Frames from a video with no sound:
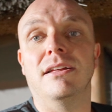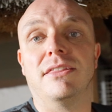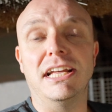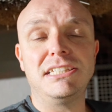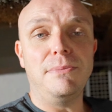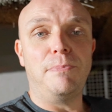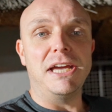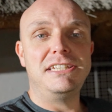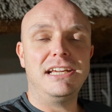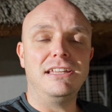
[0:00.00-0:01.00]
that's
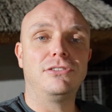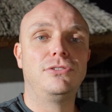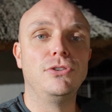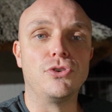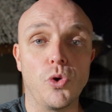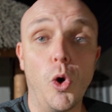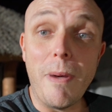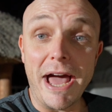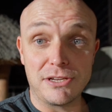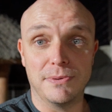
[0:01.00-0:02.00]
basically the two
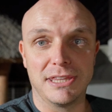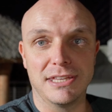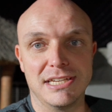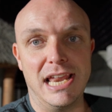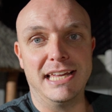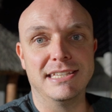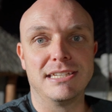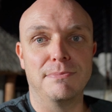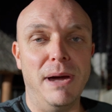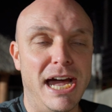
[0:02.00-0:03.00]
drawbacks with this
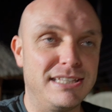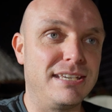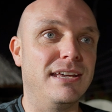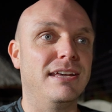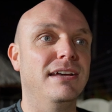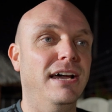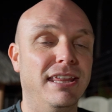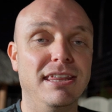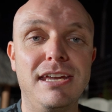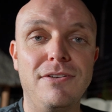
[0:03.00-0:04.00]
lens. But I
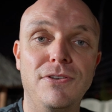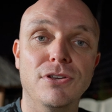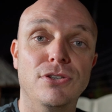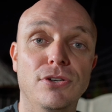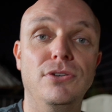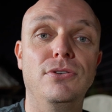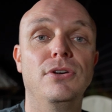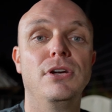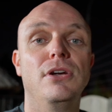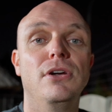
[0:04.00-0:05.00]
think if you do
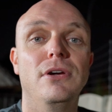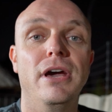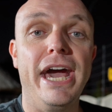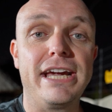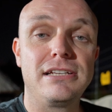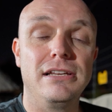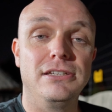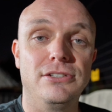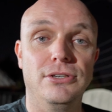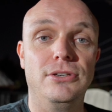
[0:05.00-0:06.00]
actually
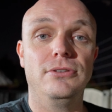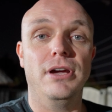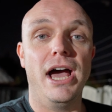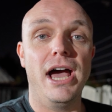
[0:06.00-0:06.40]
do